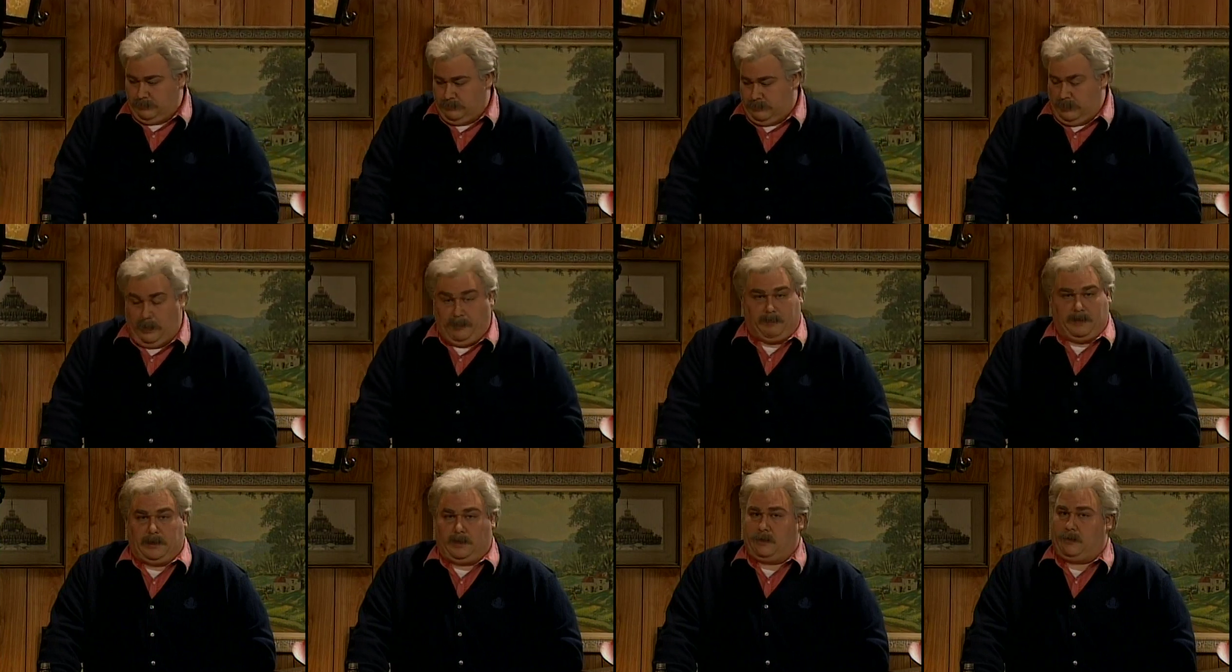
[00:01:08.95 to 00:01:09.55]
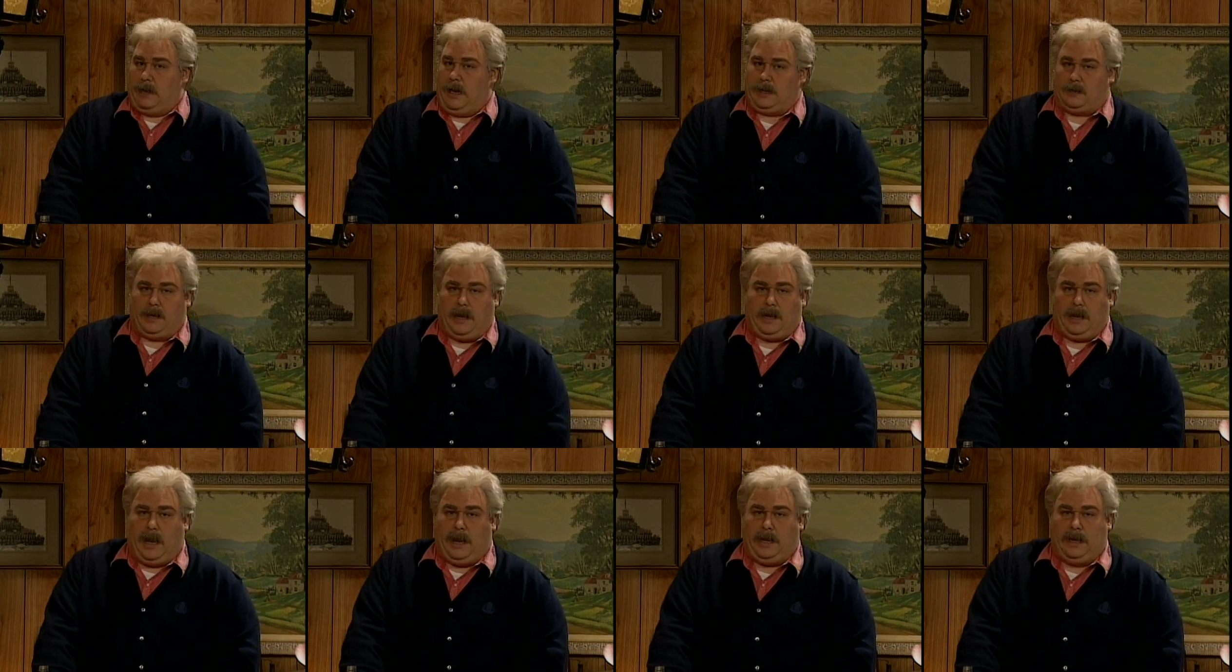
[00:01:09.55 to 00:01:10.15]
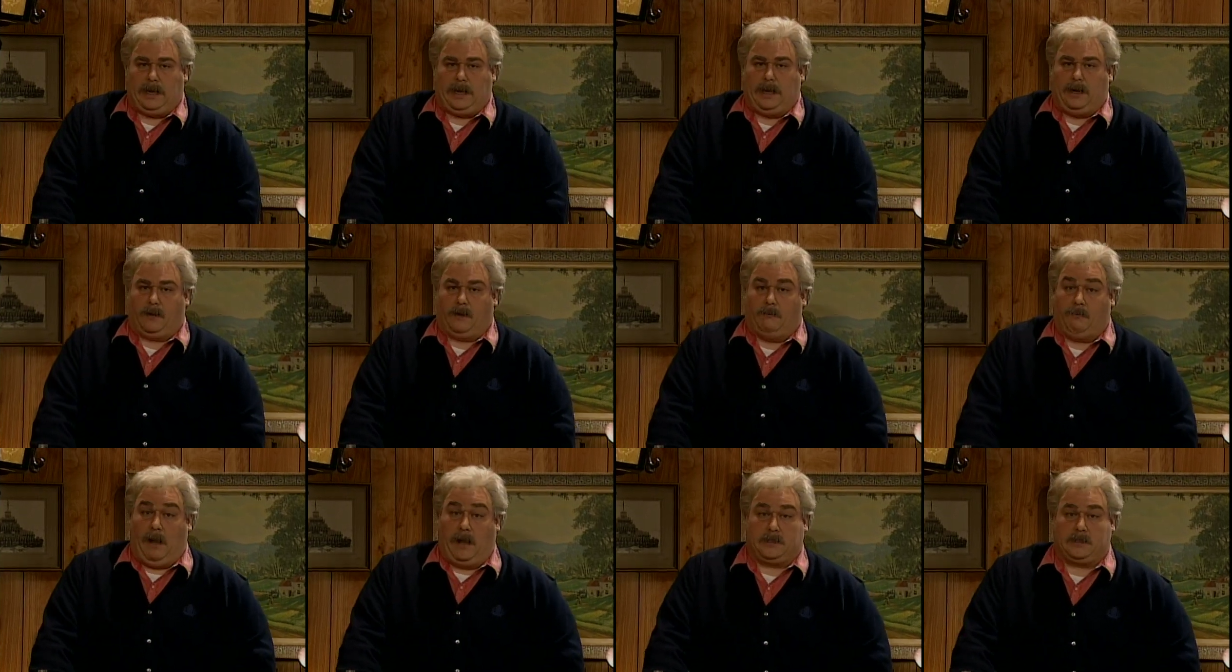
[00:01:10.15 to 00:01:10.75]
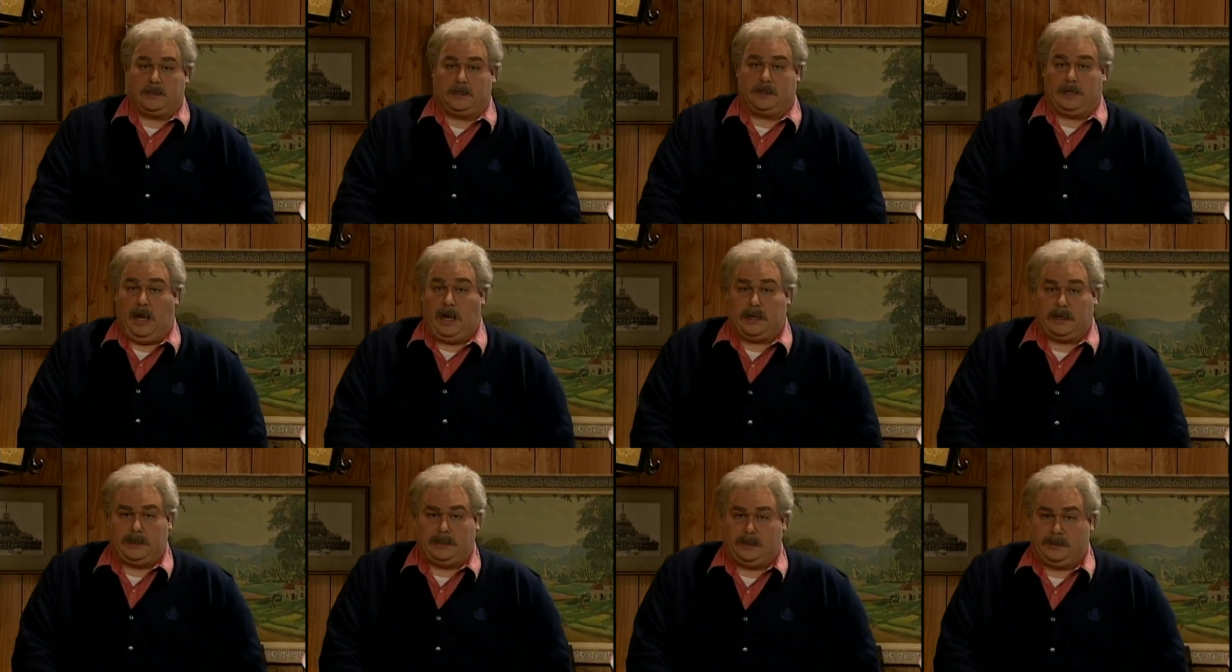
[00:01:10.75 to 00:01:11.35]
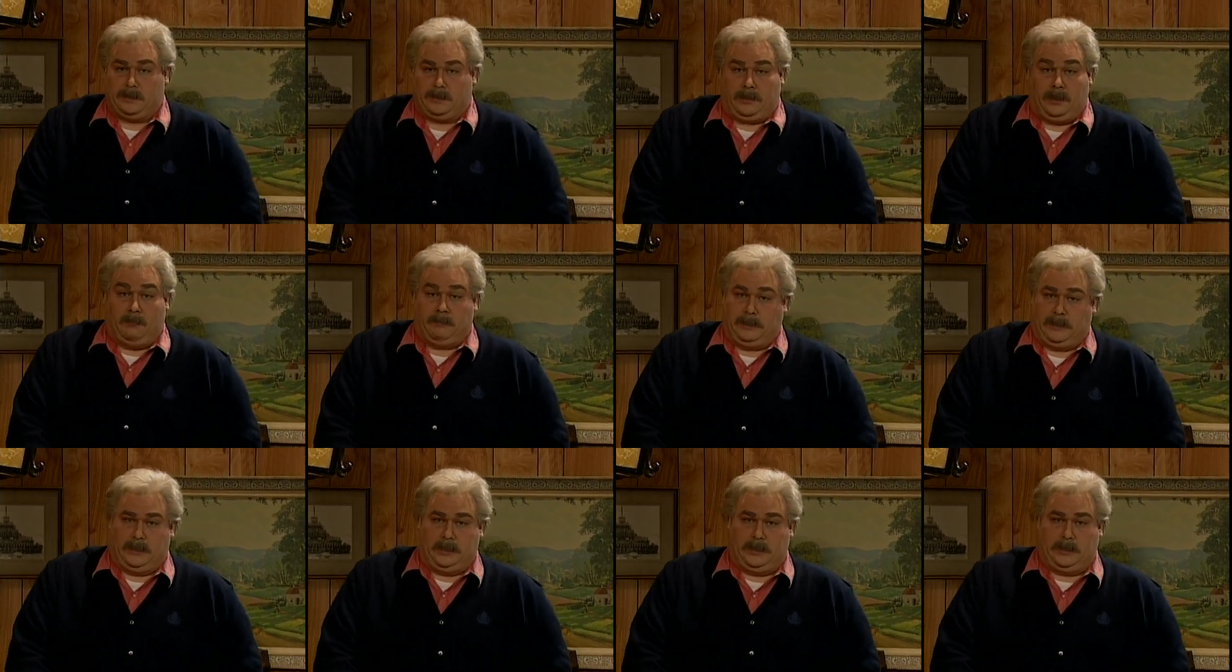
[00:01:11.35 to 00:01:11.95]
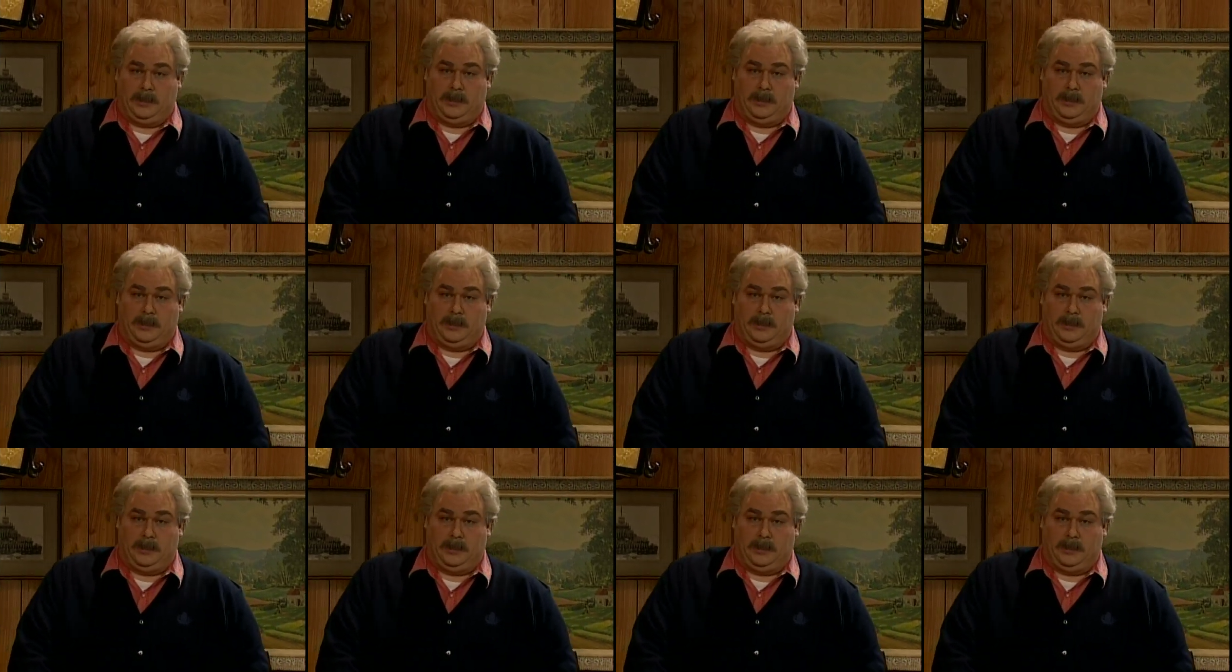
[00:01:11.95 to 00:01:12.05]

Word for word: crap on a cracker. I, I got to get her a box of chocolates or something.